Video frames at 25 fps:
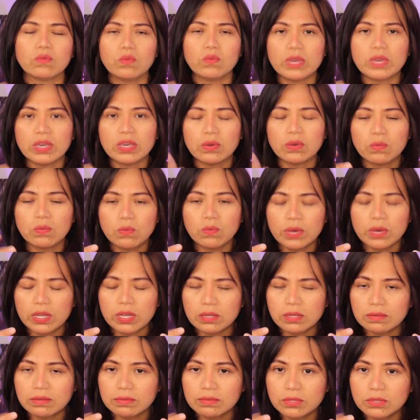We
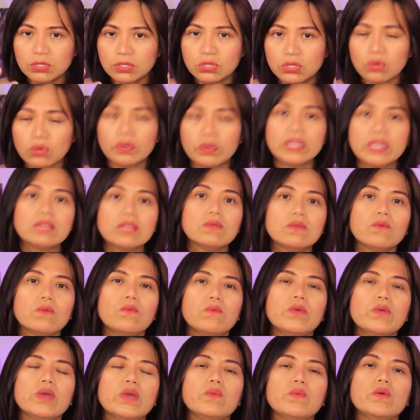will do it.
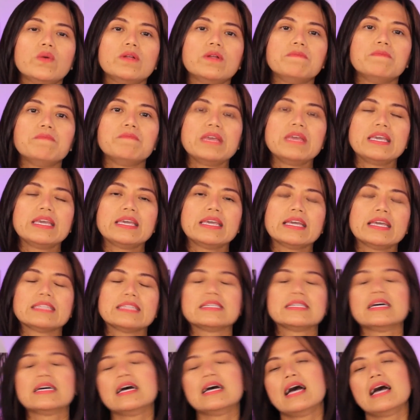We will make
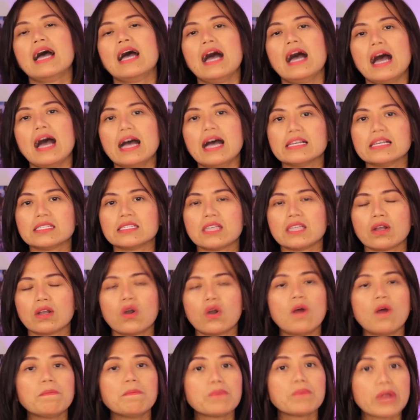it as
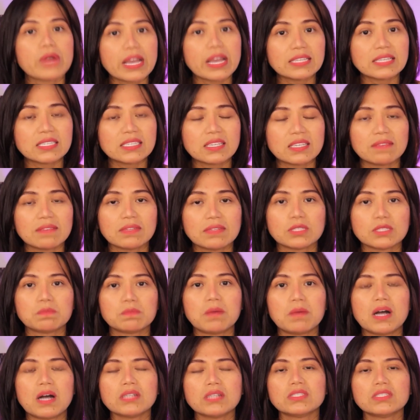comprehensive as
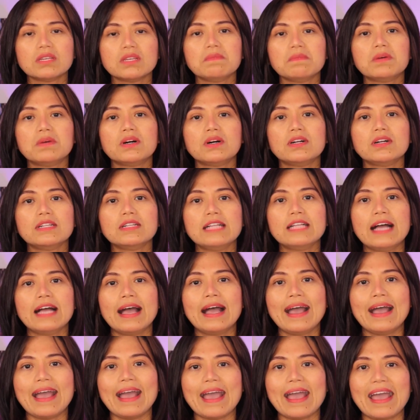possible.
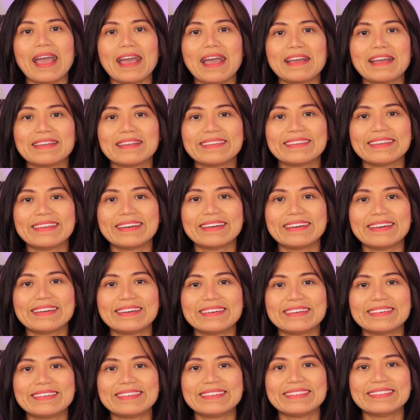And
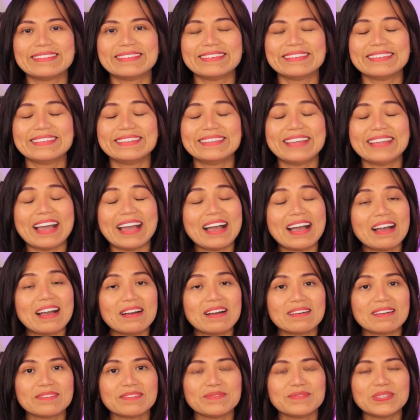
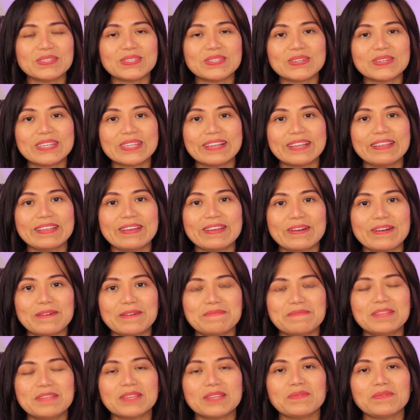yeah, we certainly
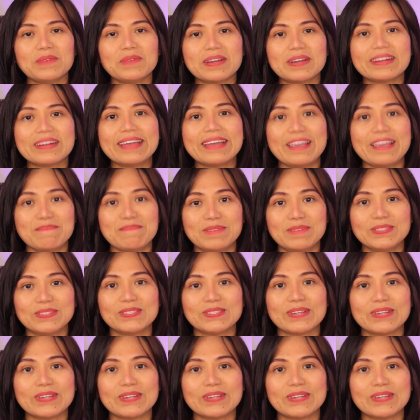hope that we are able to